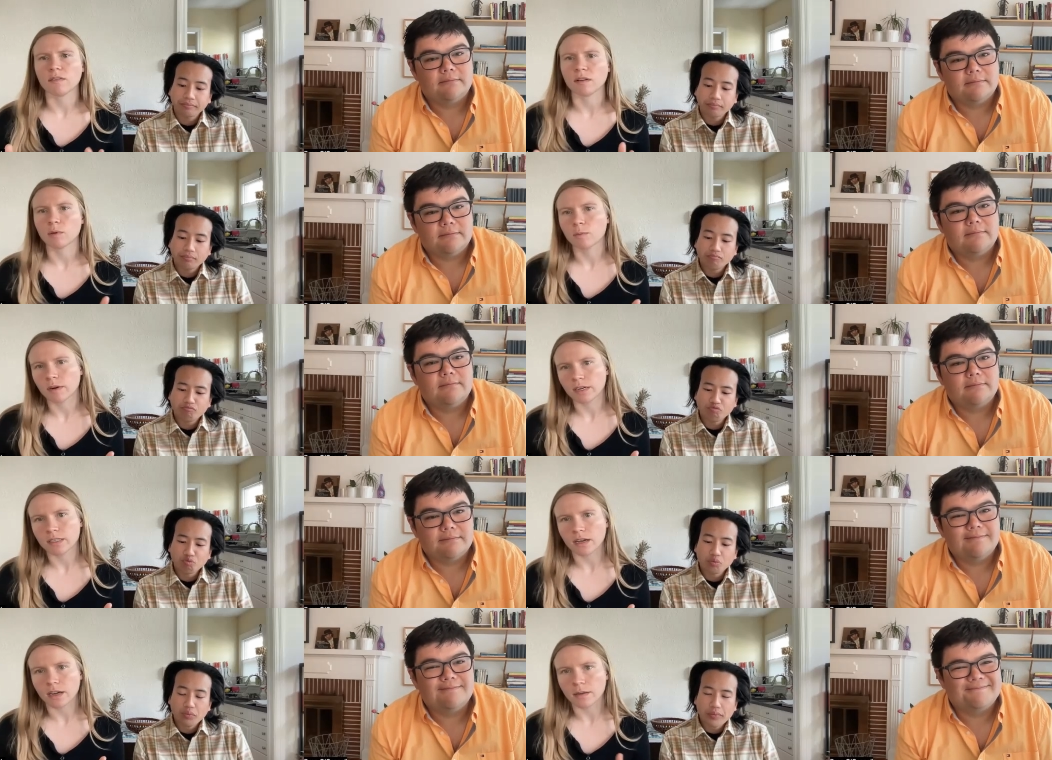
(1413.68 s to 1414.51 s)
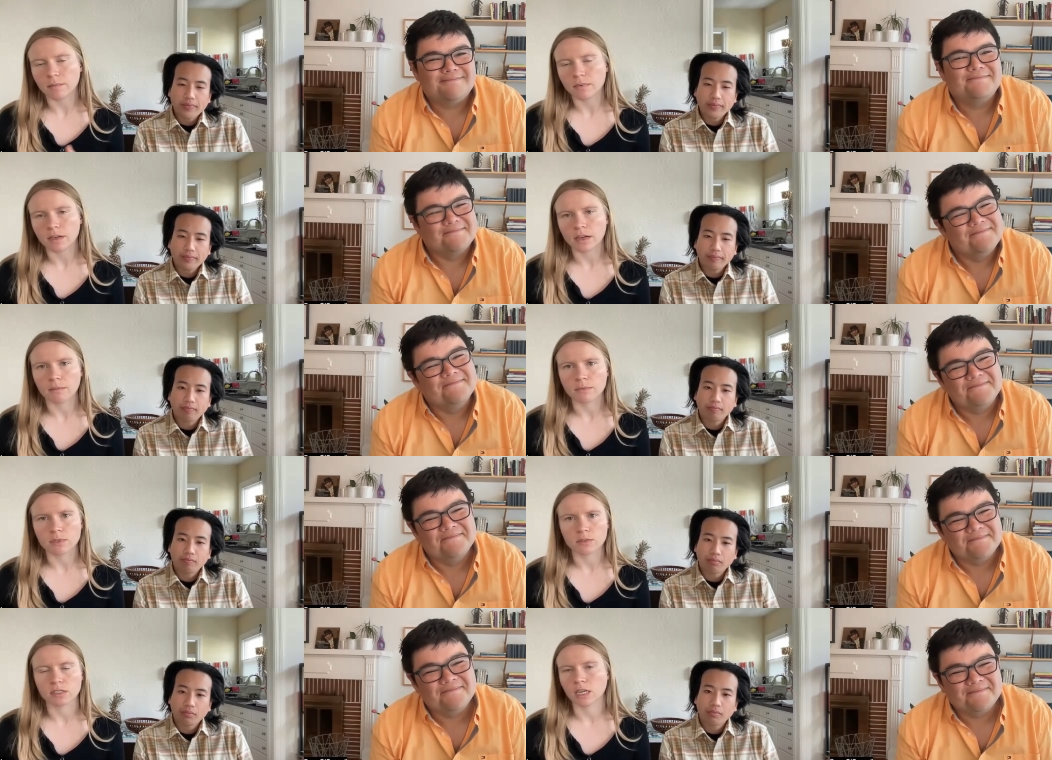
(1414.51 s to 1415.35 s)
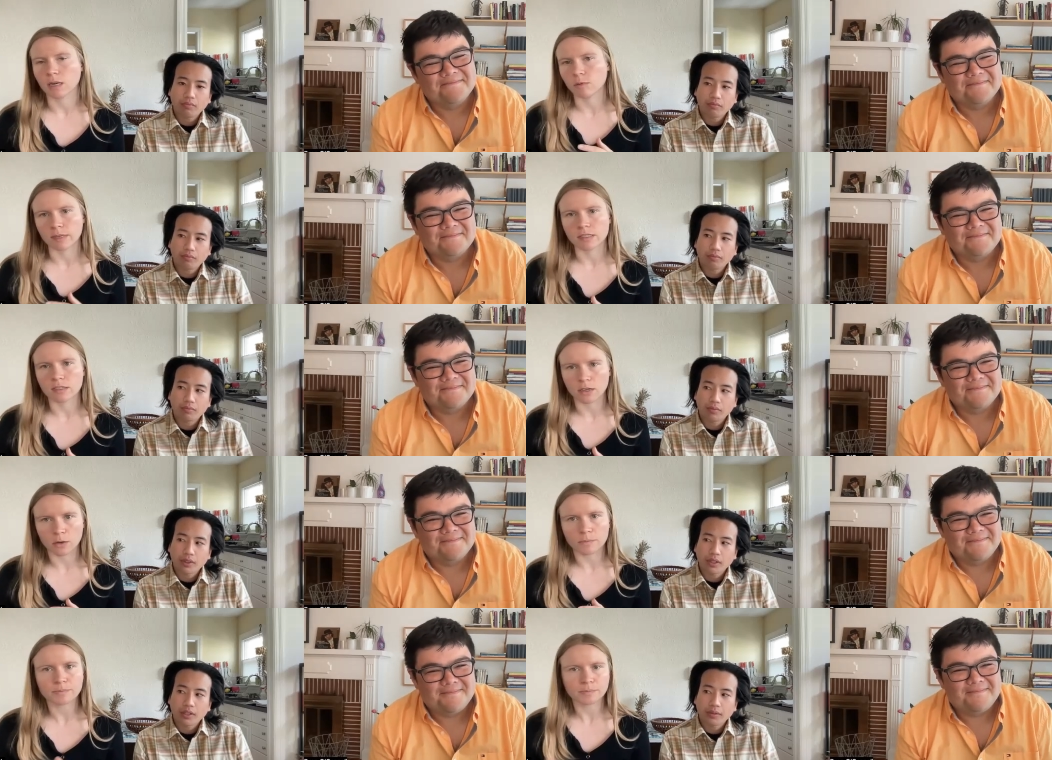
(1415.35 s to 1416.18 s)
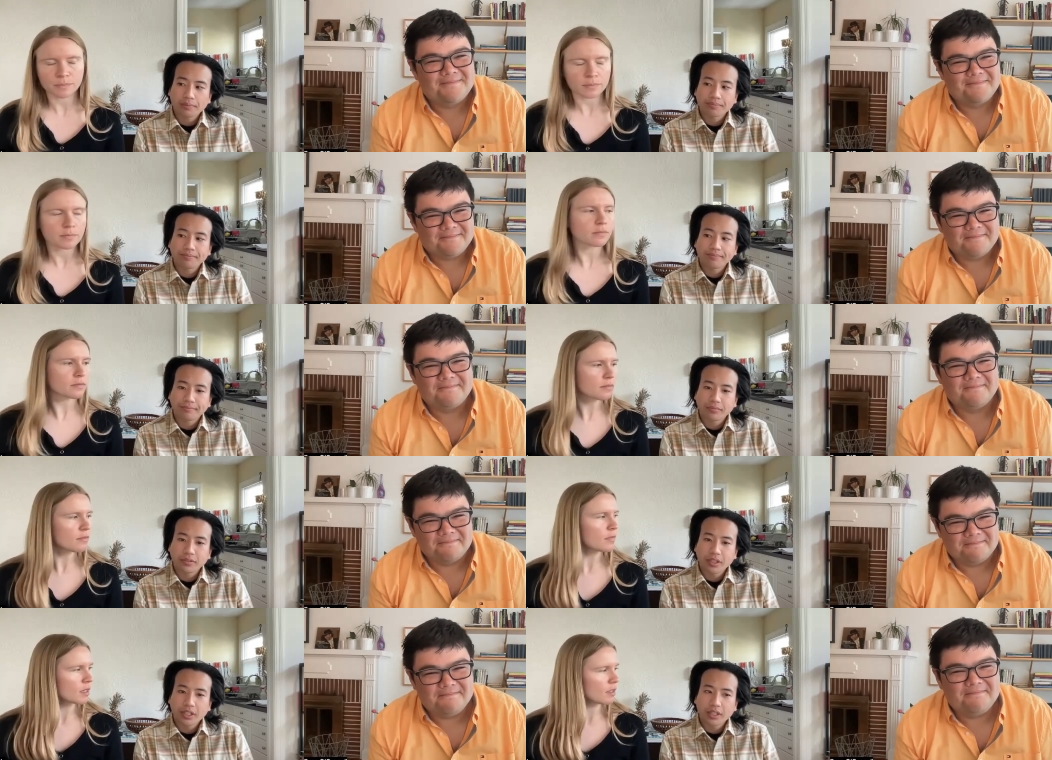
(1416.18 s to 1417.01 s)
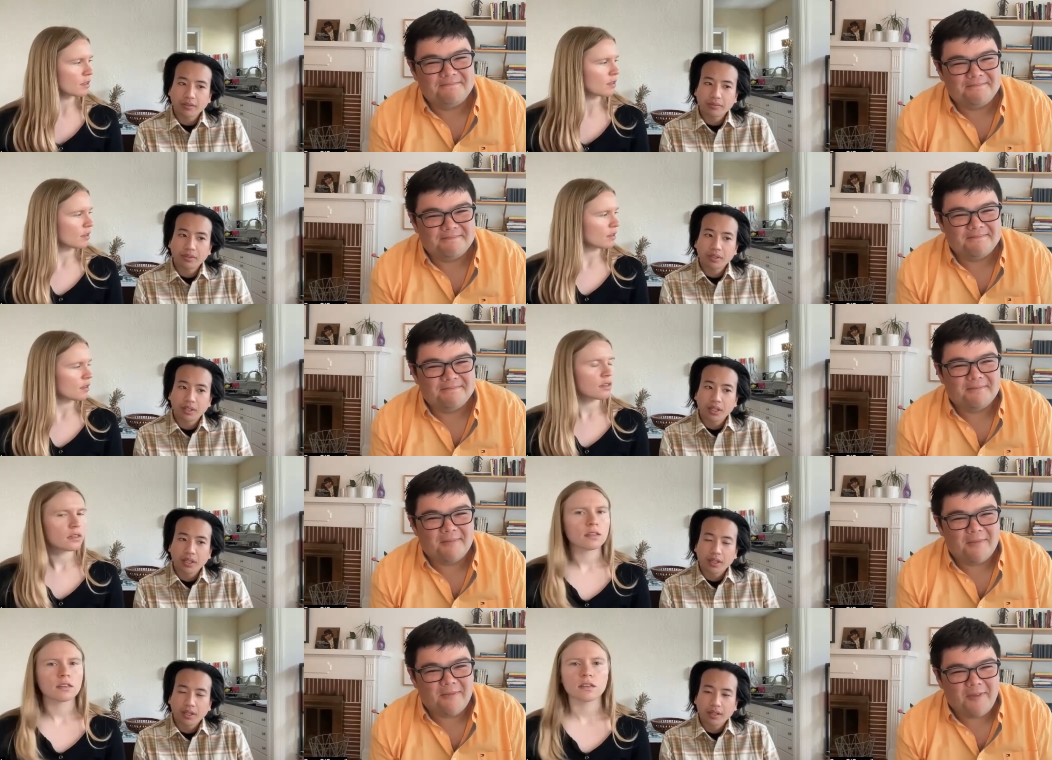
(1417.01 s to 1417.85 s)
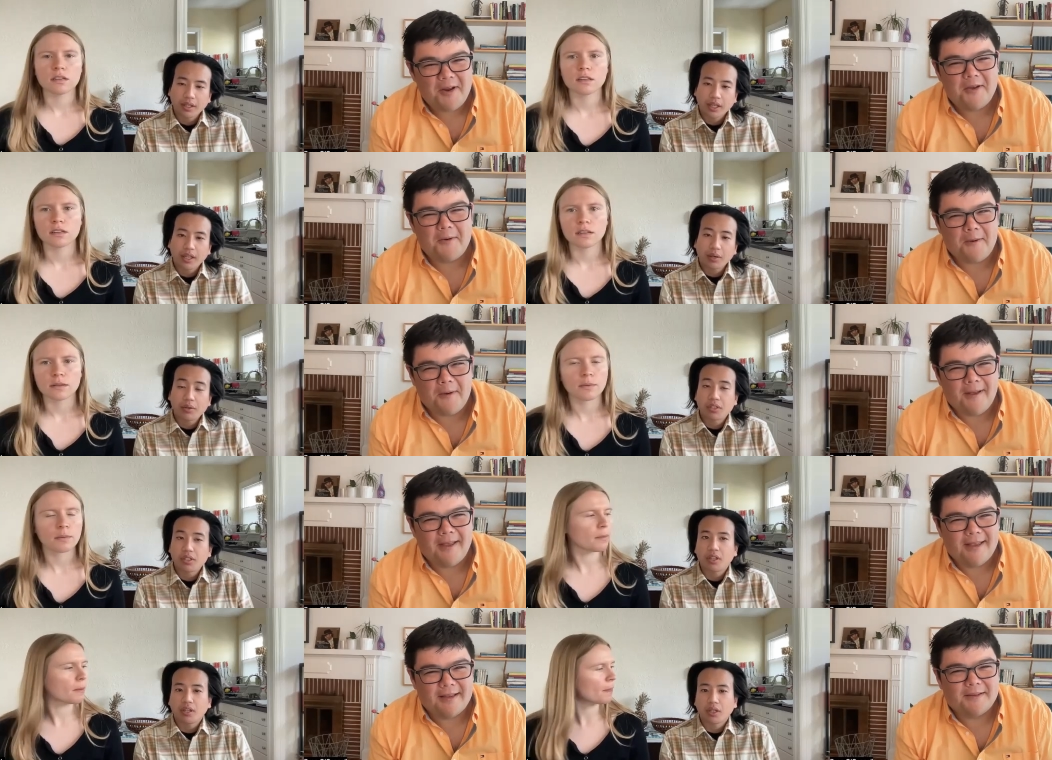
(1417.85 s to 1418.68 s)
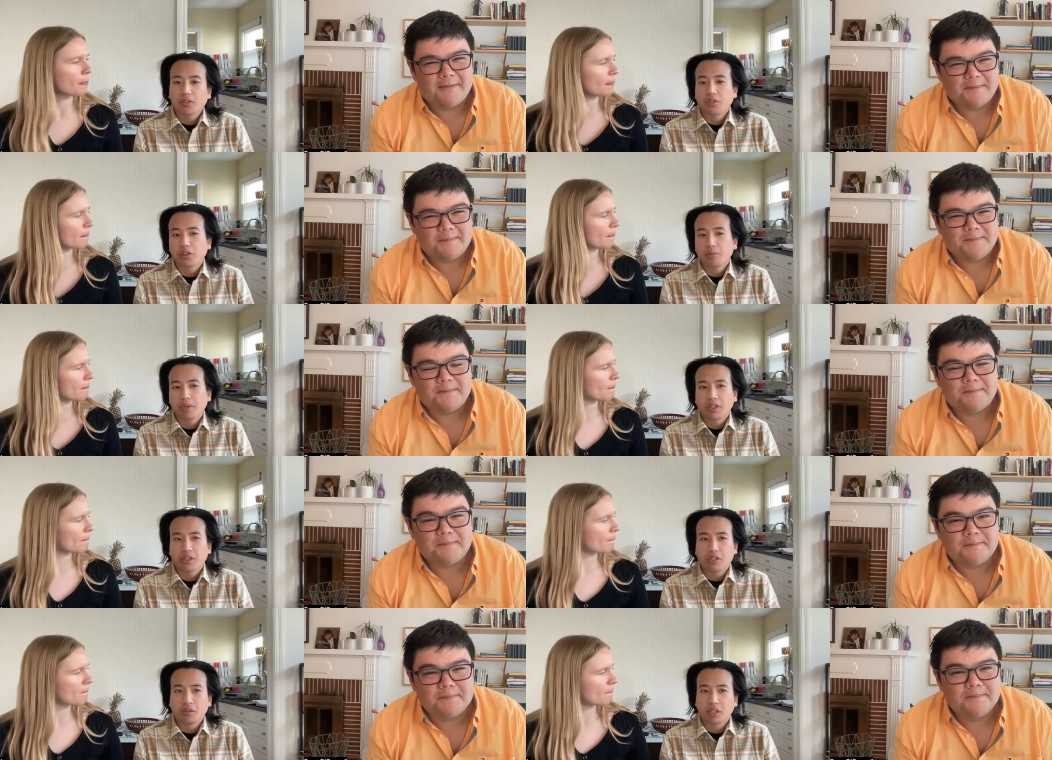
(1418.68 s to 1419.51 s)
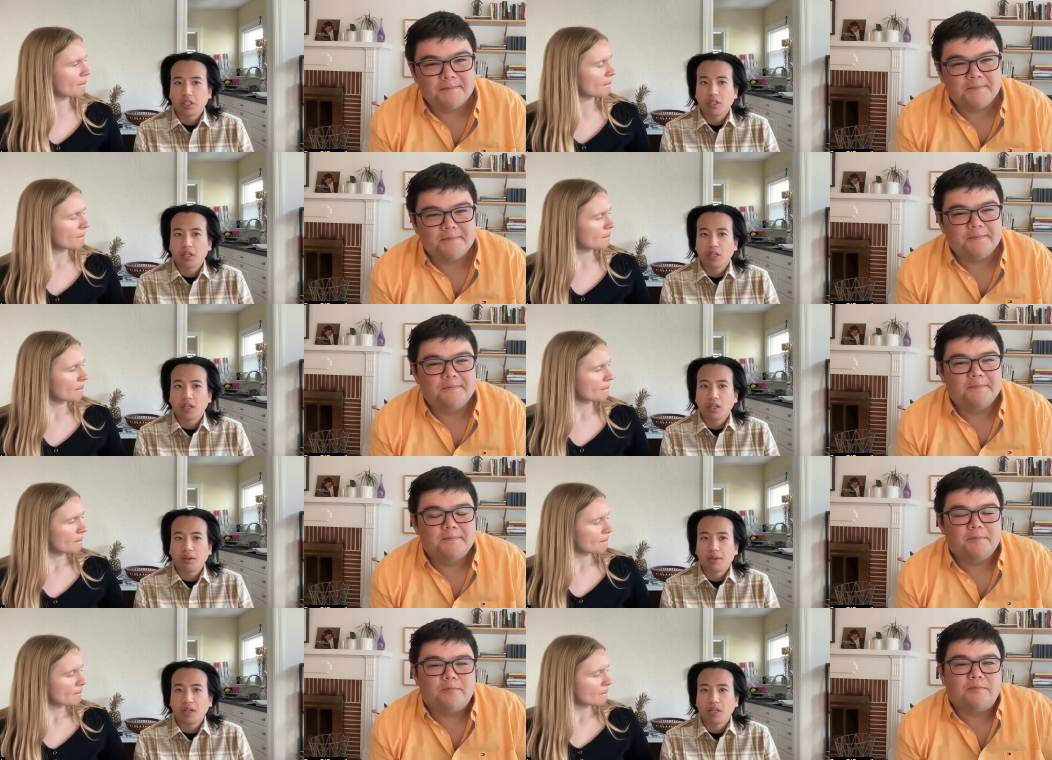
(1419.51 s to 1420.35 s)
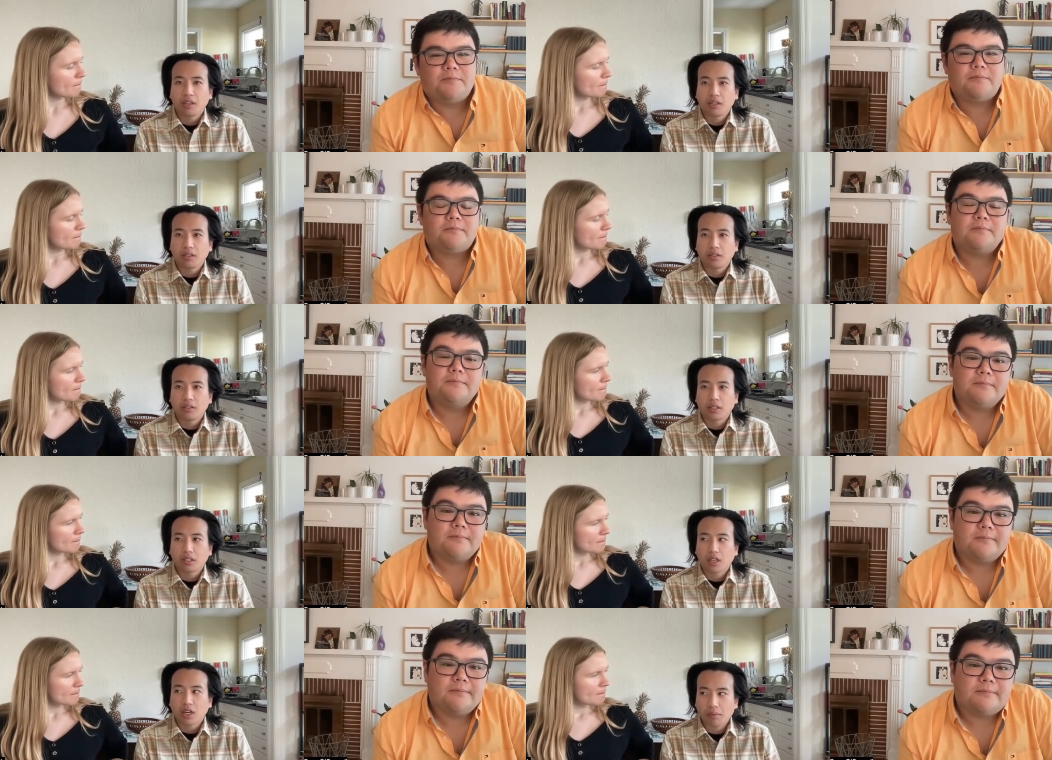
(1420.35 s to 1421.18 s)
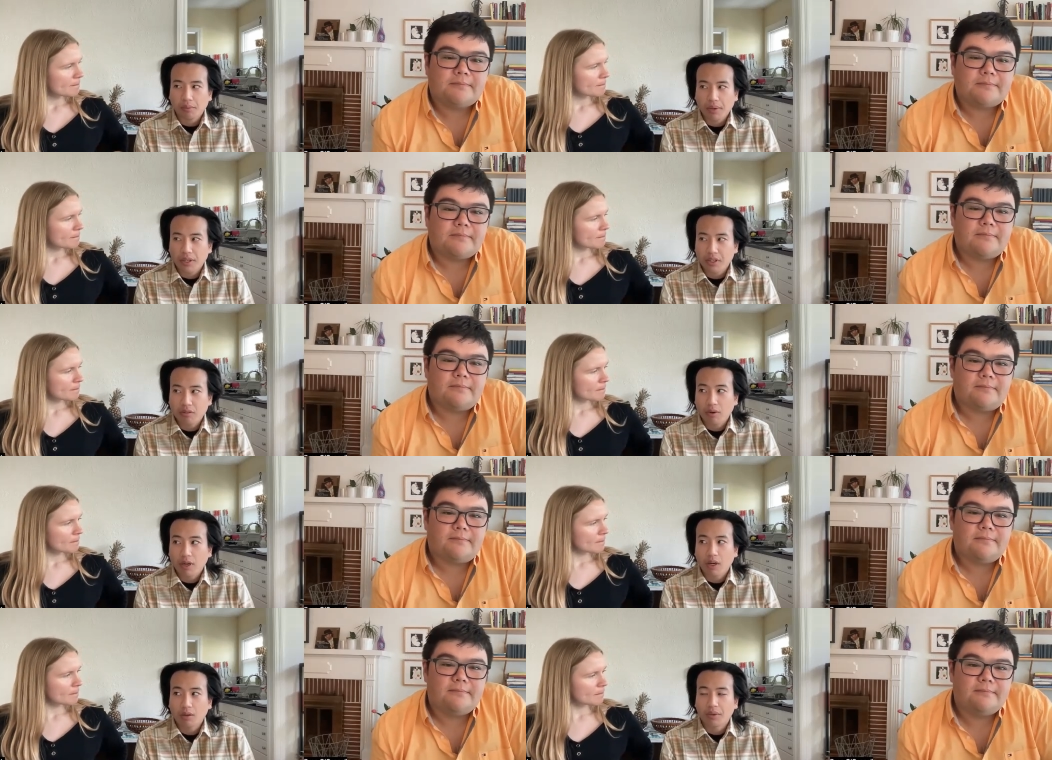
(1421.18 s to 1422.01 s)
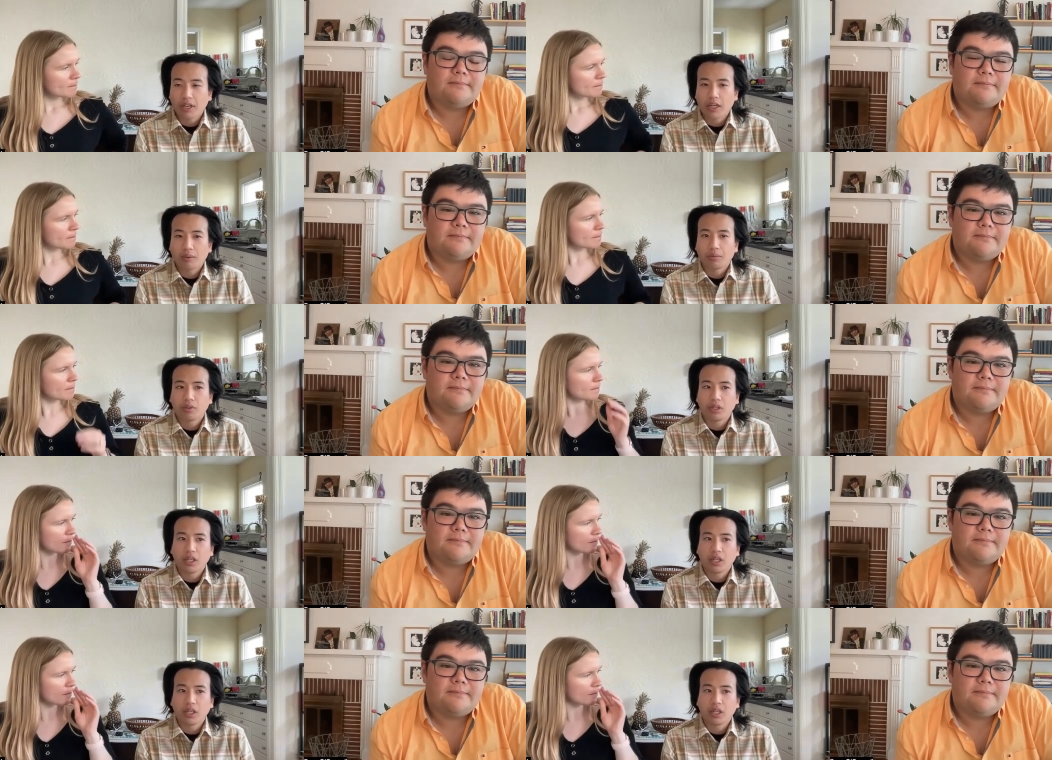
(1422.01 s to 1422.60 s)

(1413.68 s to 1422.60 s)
Speaker 1: February time. So just a couple months ago.
Speaker 2: Yeah. Yeah, that was really big too. Cause it's a compliment to Realm and Amberly.